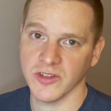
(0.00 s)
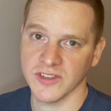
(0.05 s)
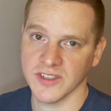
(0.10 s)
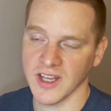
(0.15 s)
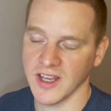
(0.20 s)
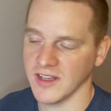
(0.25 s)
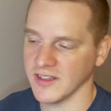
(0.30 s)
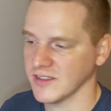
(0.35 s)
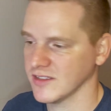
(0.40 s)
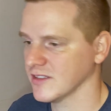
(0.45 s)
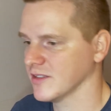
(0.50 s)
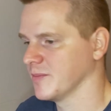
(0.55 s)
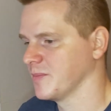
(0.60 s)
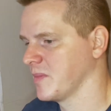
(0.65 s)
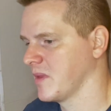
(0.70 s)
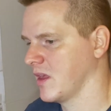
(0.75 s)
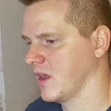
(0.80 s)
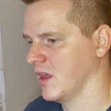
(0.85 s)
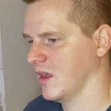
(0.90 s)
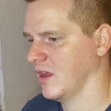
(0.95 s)
says,
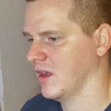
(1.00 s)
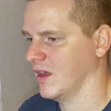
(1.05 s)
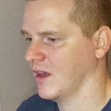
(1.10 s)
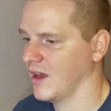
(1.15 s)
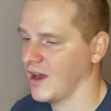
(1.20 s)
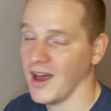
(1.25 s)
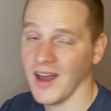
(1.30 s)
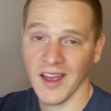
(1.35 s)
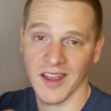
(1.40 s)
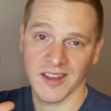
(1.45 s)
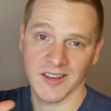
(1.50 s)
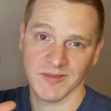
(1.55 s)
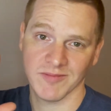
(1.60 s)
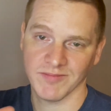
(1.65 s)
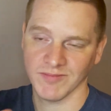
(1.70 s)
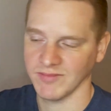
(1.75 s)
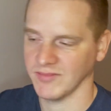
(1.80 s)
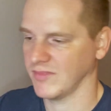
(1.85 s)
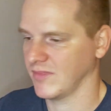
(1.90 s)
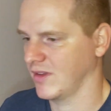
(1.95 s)
hi,
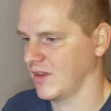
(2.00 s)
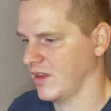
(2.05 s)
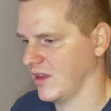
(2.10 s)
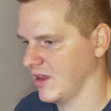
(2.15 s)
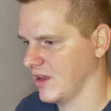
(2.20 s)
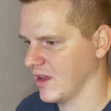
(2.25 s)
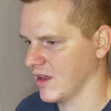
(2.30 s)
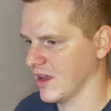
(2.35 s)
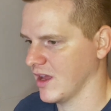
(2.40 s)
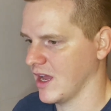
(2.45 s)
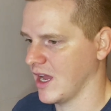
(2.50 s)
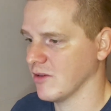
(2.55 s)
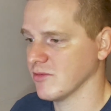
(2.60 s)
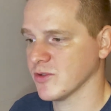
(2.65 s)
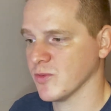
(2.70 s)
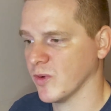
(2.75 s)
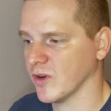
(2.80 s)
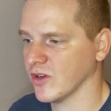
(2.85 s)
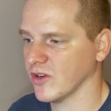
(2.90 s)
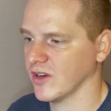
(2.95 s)
I
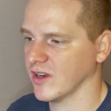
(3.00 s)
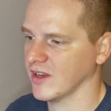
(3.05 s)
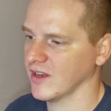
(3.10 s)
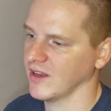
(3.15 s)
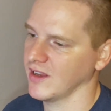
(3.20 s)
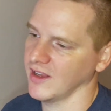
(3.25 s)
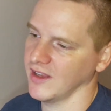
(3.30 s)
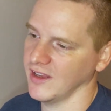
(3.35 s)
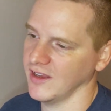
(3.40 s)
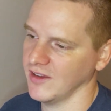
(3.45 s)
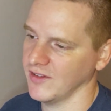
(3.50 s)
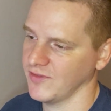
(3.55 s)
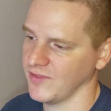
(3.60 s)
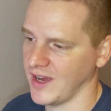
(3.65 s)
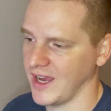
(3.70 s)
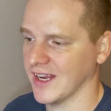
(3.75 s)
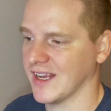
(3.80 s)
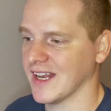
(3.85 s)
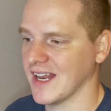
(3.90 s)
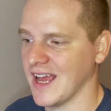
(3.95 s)
was wondering if
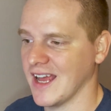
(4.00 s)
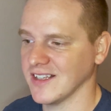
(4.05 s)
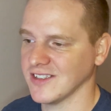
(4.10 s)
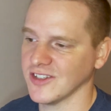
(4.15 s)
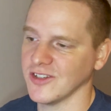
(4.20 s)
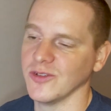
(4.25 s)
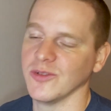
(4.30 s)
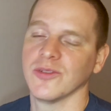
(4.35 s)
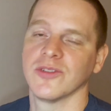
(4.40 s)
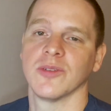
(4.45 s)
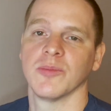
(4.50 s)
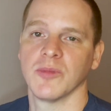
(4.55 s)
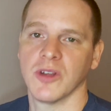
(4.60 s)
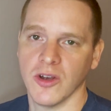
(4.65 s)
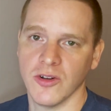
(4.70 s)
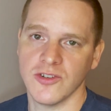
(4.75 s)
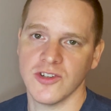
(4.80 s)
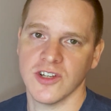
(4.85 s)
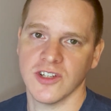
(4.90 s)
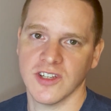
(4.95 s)
I could ask you some
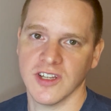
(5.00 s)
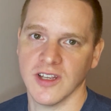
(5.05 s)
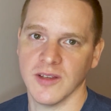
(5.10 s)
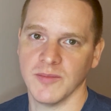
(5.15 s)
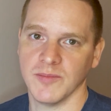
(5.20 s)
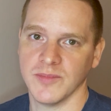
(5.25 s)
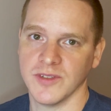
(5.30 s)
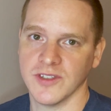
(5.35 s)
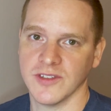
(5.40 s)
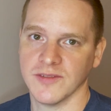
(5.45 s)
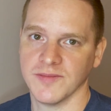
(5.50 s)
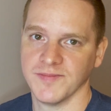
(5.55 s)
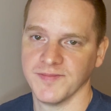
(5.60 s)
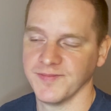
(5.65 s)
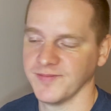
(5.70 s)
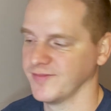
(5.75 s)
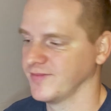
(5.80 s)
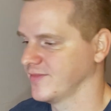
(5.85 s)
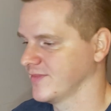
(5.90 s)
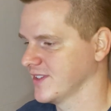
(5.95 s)
coaching tips.
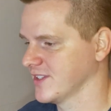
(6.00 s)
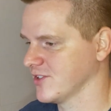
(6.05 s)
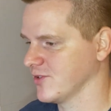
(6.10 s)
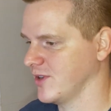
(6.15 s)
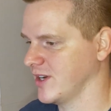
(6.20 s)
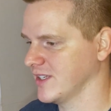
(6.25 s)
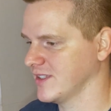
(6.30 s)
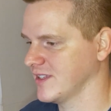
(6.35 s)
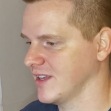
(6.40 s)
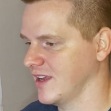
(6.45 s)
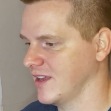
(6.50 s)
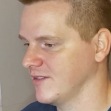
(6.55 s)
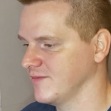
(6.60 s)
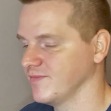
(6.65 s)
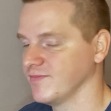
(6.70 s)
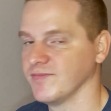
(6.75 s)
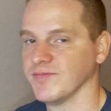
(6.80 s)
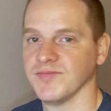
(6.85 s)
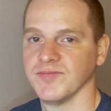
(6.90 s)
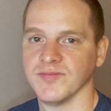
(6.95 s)
So I said,
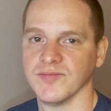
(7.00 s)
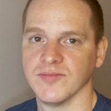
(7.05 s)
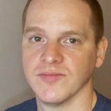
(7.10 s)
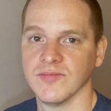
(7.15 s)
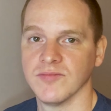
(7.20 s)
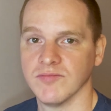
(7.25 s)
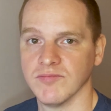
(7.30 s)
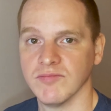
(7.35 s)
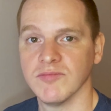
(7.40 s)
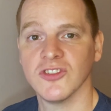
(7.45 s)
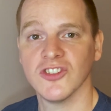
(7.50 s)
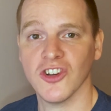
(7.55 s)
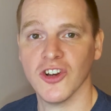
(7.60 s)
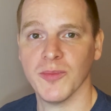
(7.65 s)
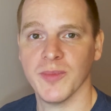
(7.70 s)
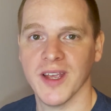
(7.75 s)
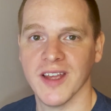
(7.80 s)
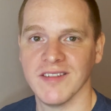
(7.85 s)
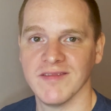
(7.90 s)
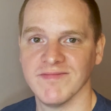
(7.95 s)
sure,
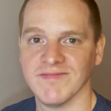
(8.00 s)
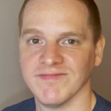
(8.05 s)
man.